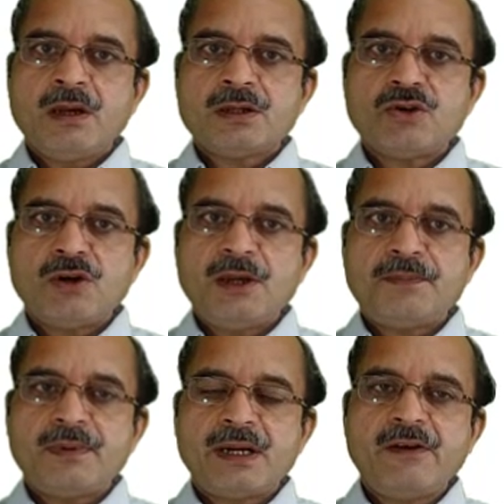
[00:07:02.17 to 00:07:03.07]
So
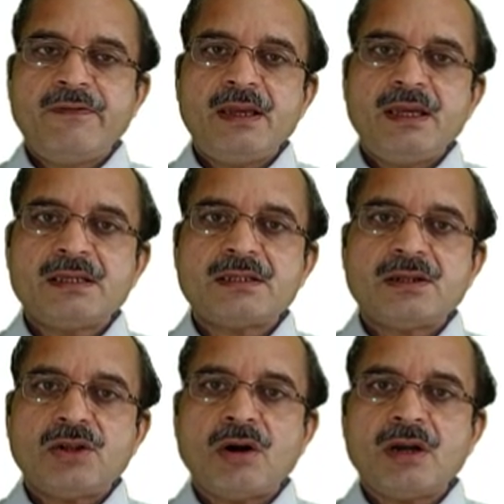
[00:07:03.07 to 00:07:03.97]
if dV is
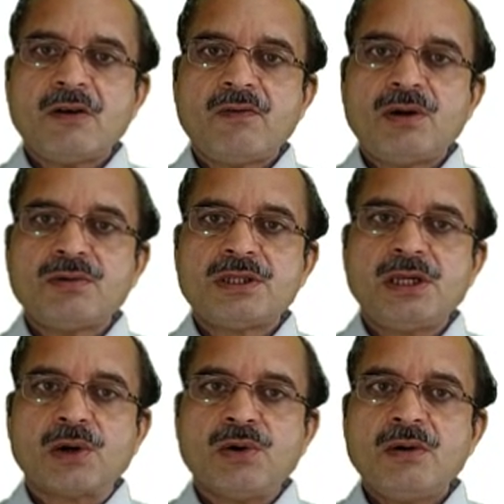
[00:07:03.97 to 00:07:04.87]
not equal to
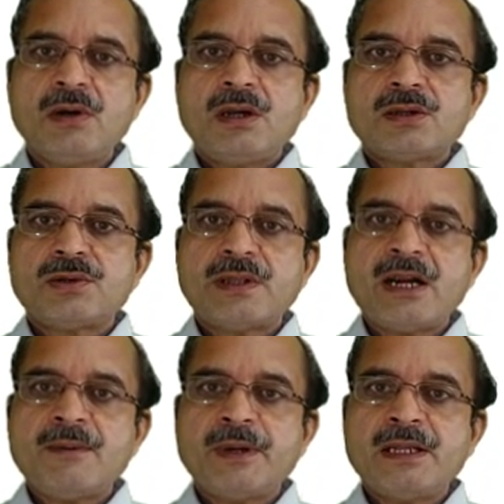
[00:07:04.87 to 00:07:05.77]
0, so
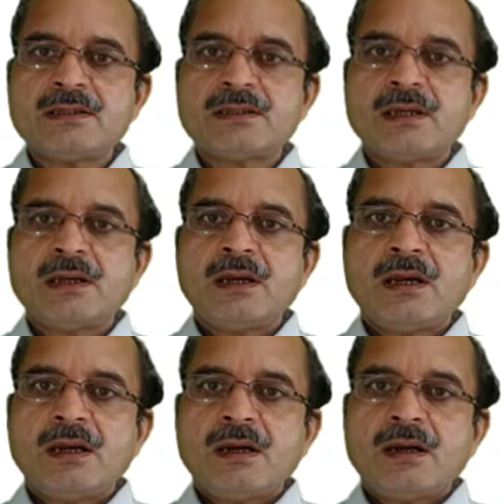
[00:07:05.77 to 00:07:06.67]
that means
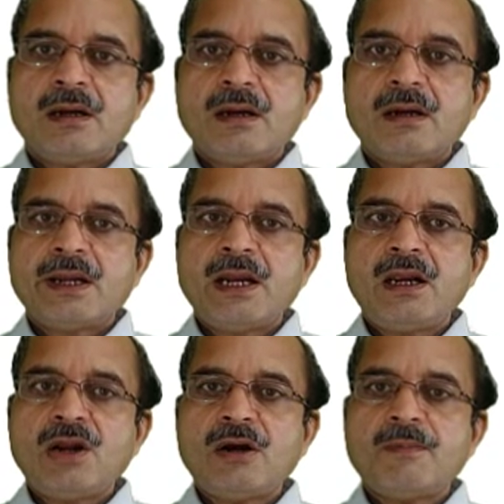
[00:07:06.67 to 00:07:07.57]

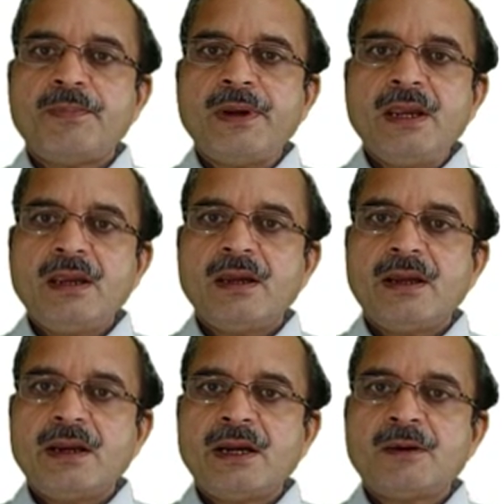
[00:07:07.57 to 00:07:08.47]
del dot B,
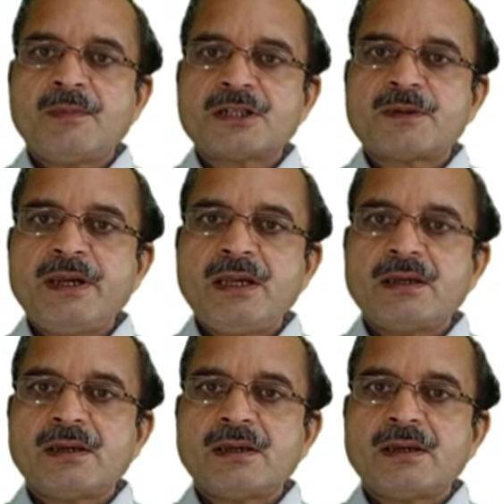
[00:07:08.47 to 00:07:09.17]
it must be